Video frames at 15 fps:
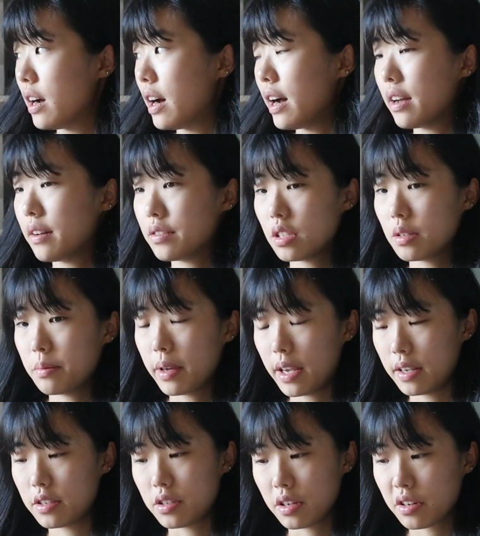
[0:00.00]
I have some
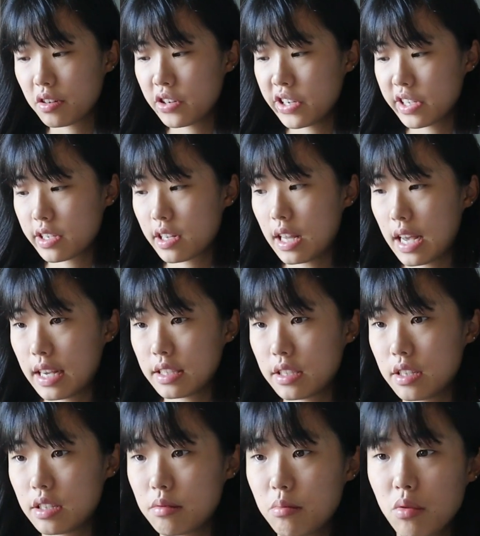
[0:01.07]
asynchronous class
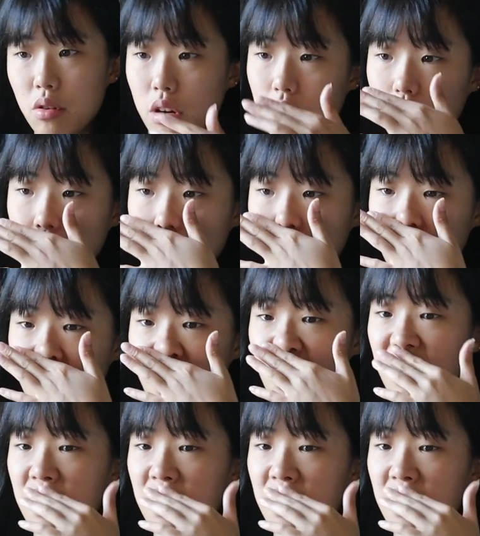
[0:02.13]
this morning.